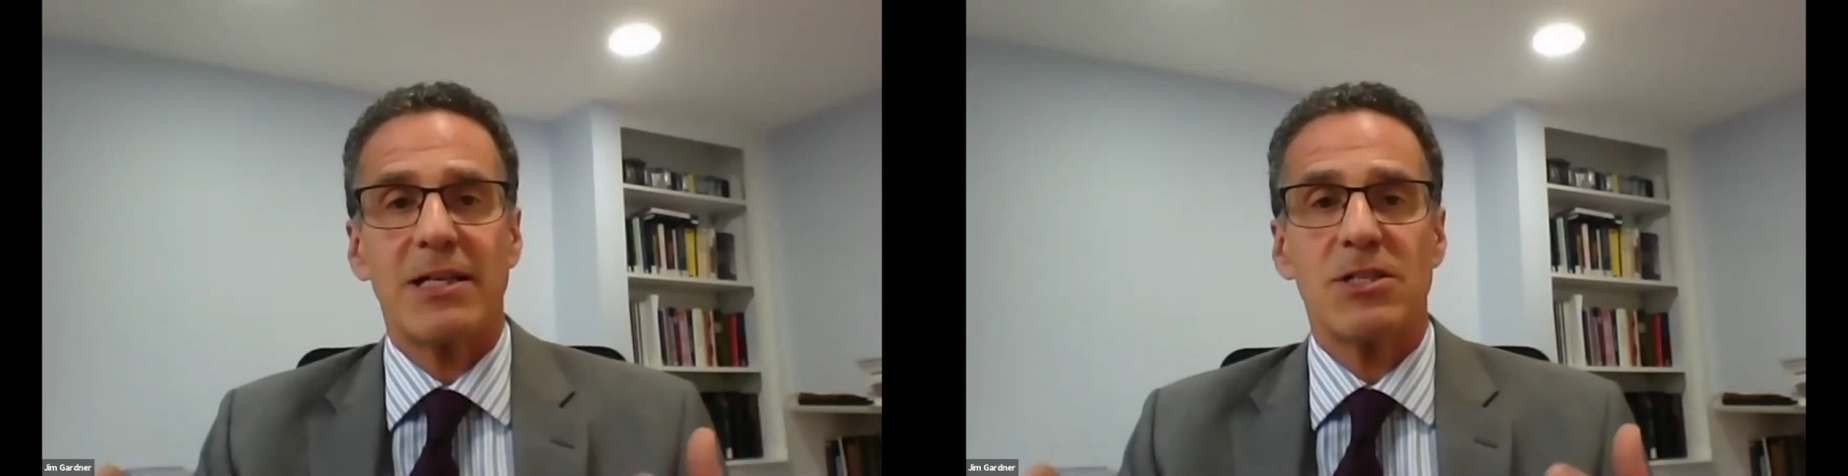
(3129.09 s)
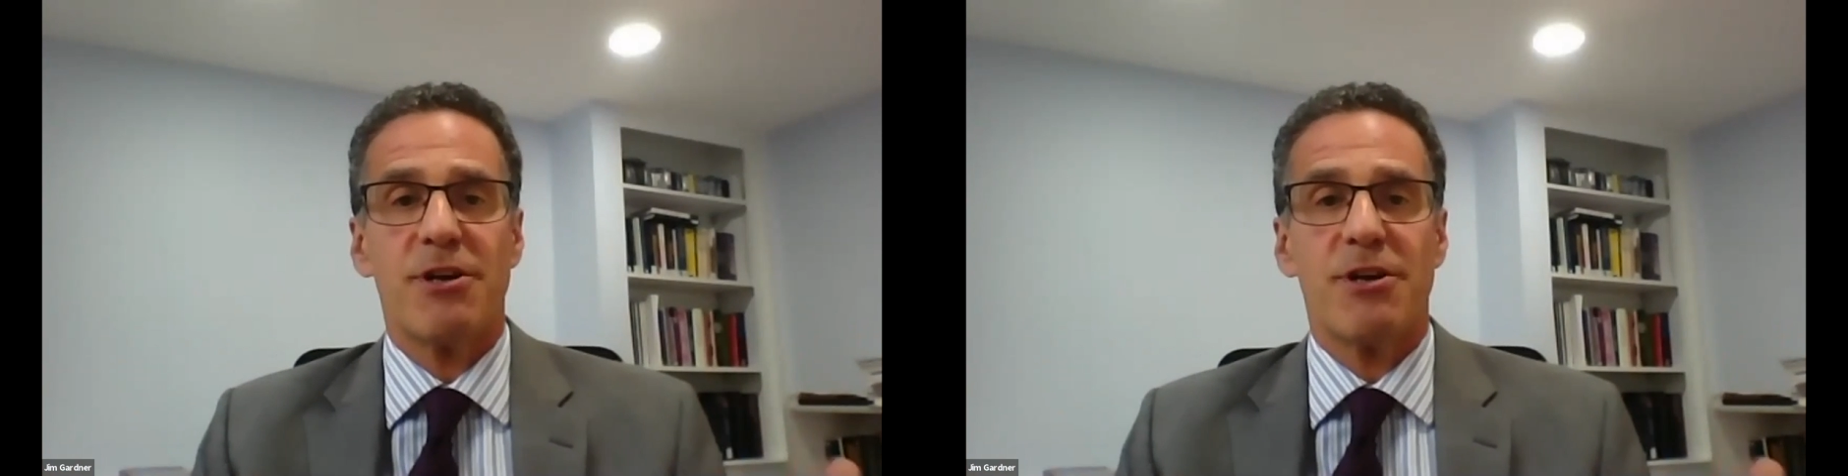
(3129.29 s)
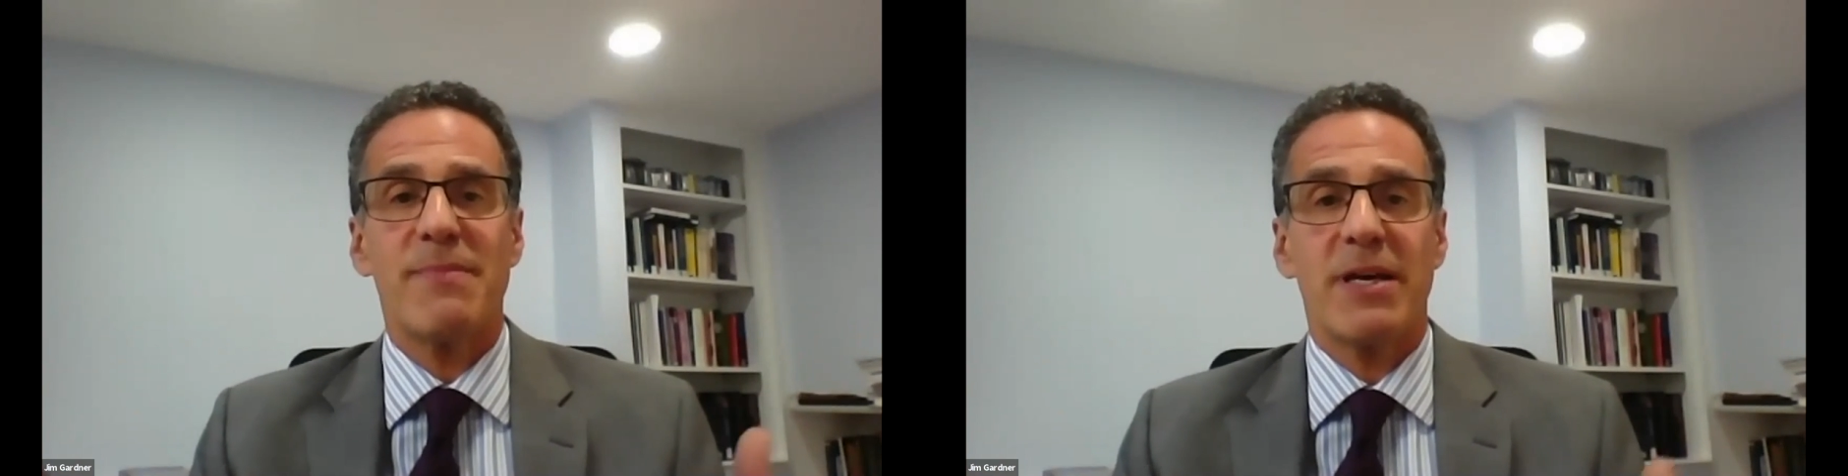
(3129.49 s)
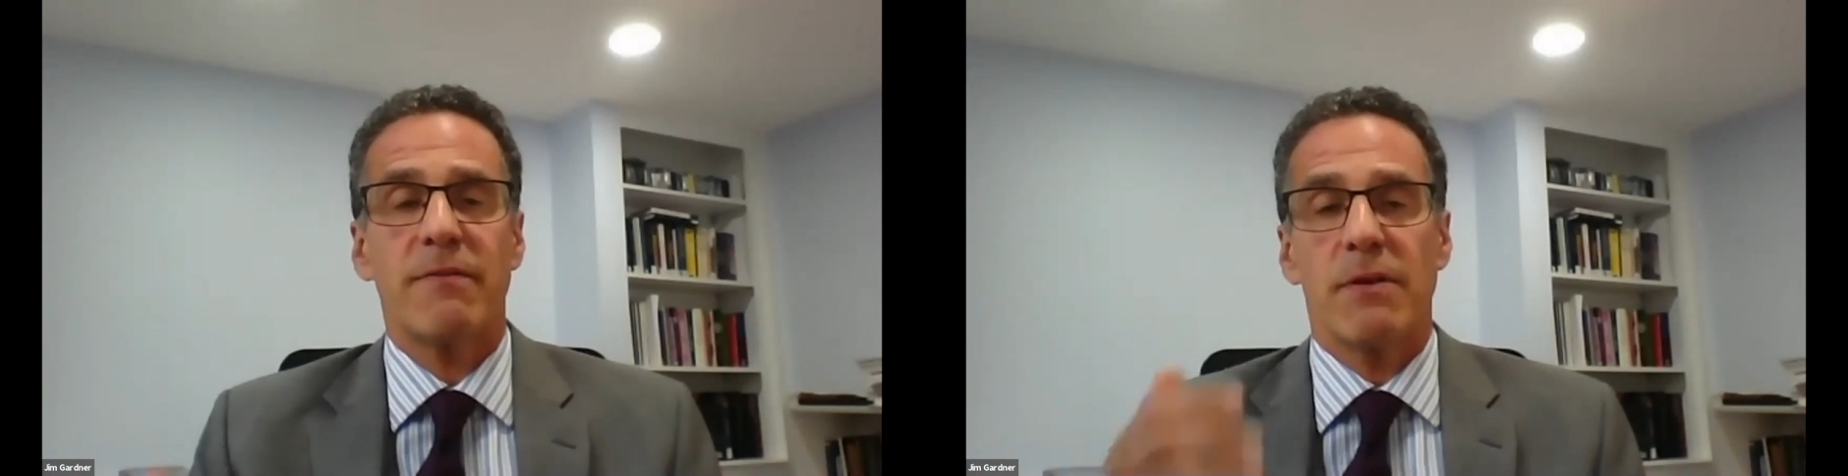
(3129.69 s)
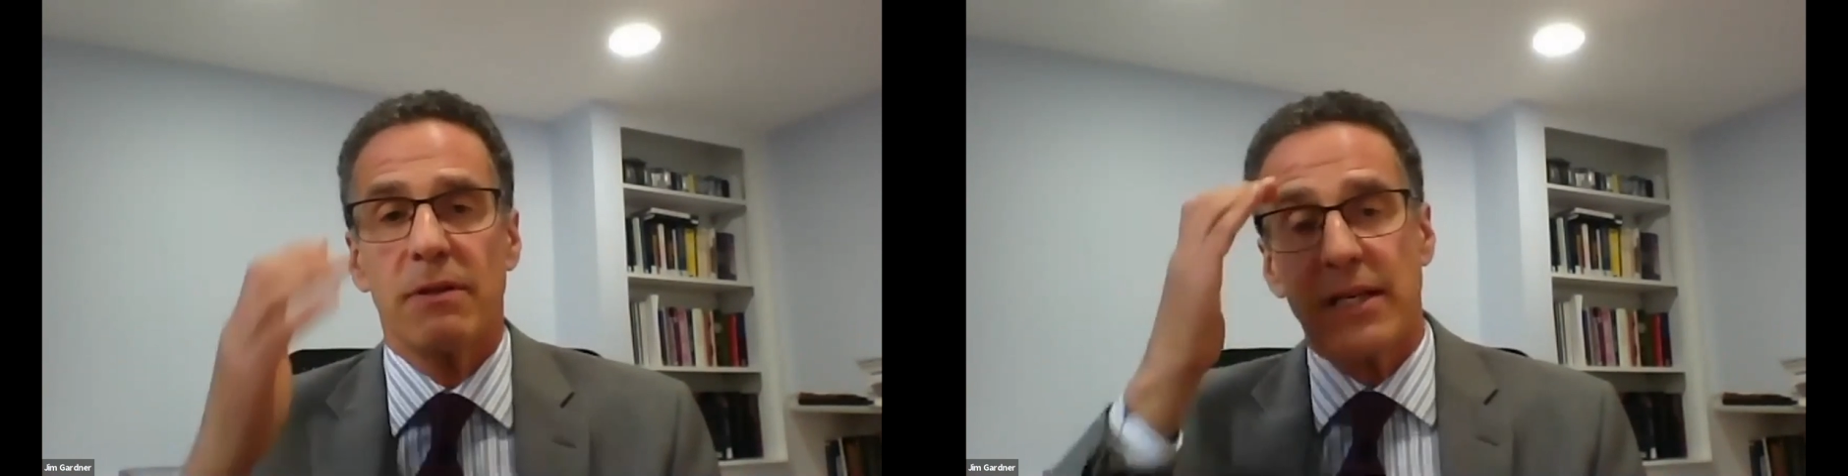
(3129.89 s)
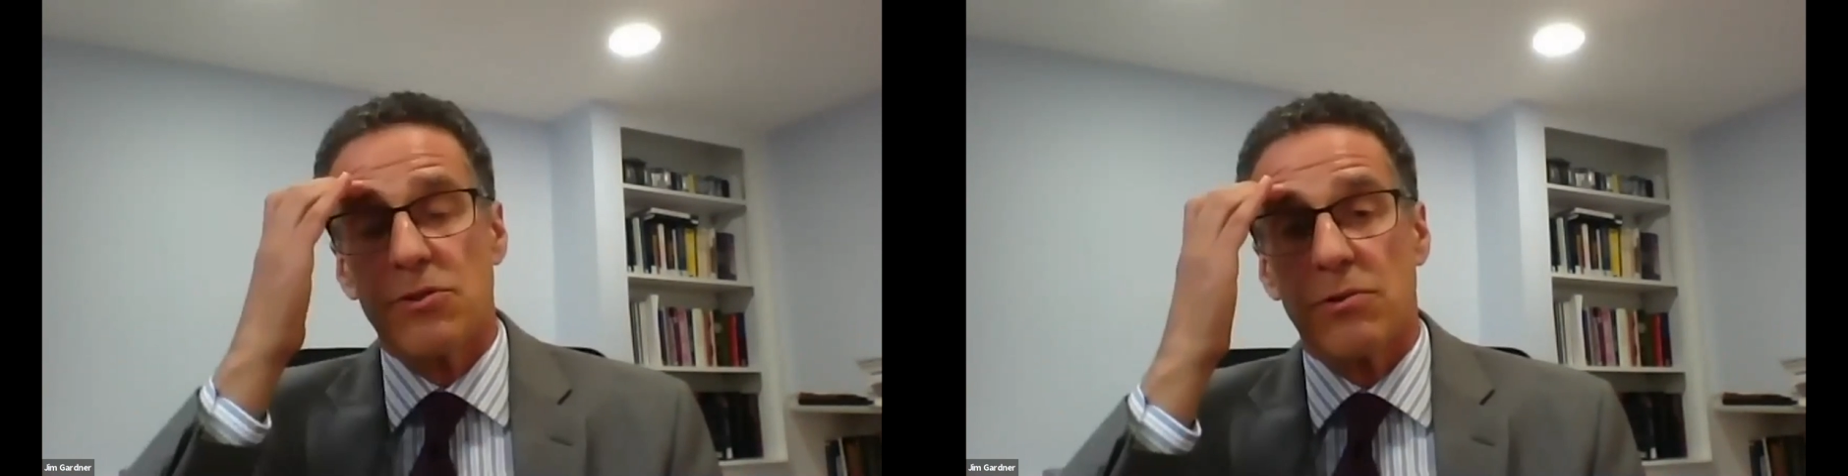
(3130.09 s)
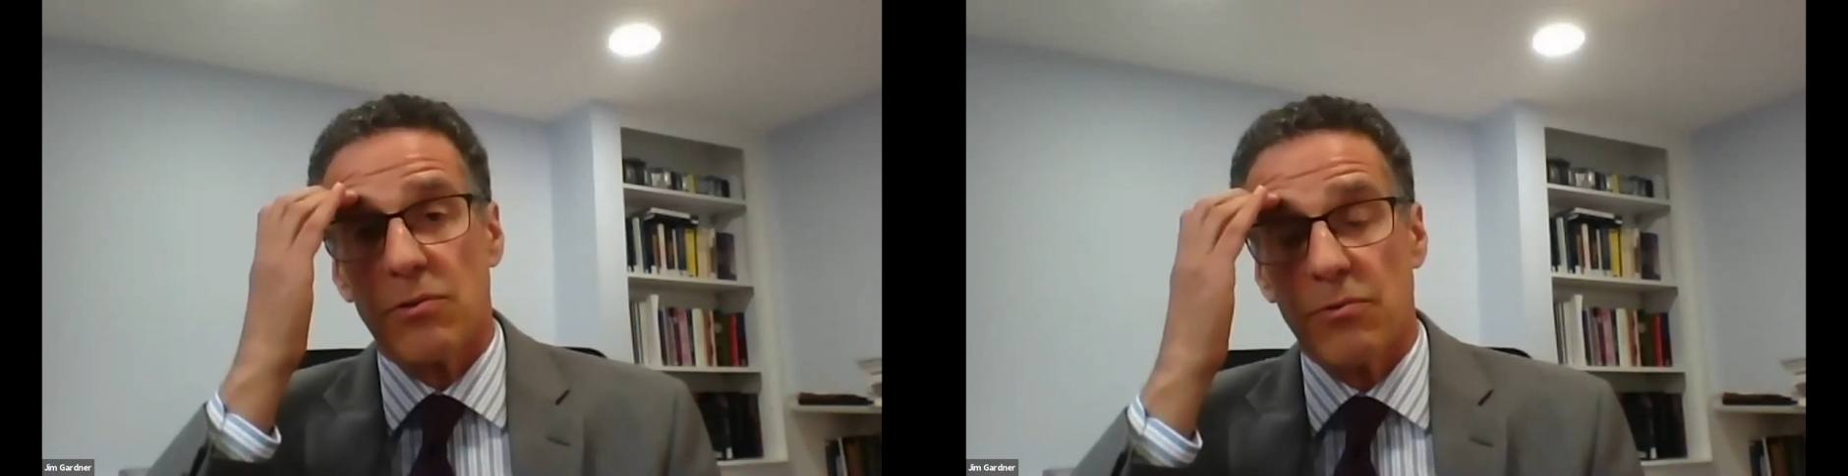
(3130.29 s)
It's gerrymandering the electoral